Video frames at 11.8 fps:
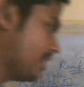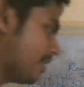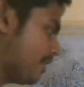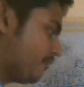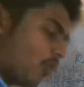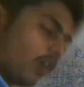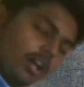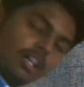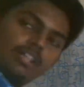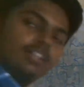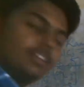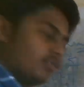If
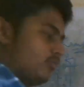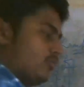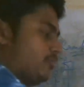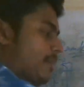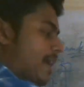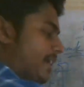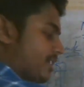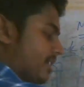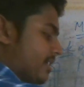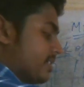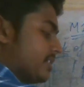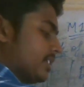all
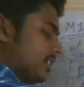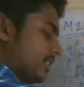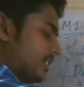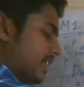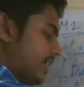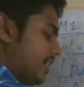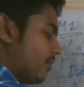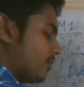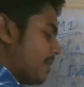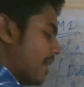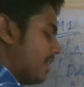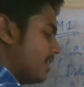matrices, in any of the
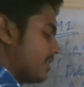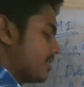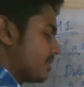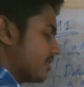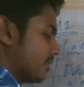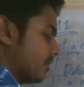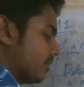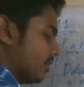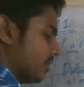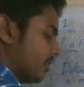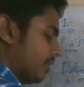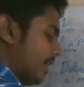matrices,
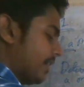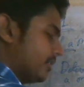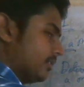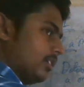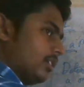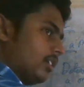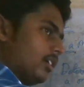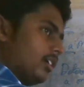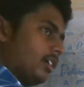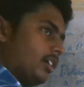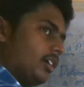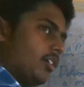like
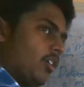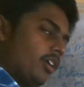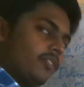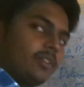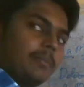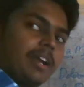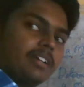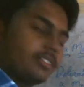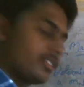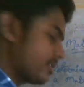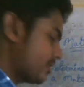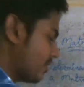all of the
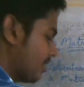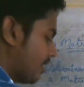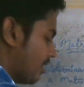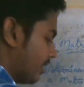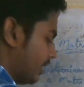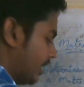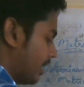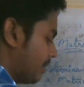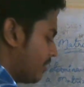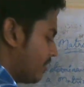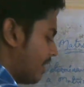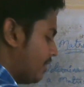matrices
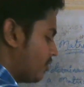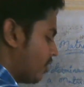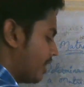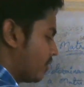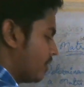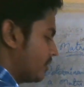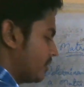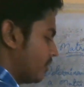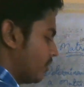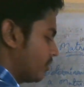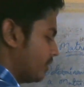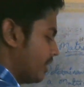determinant value not equal to
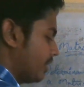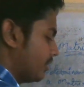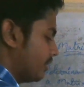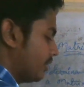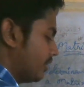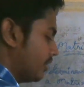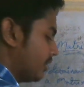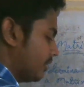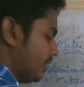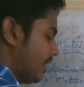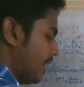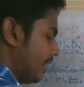0, then
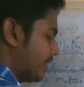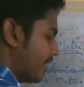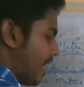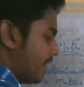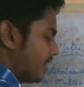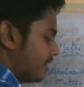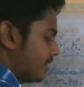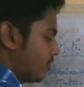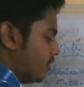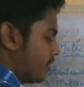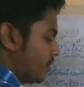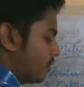there the rank is
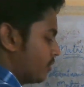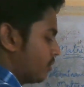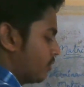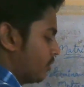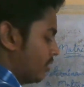equal to 2.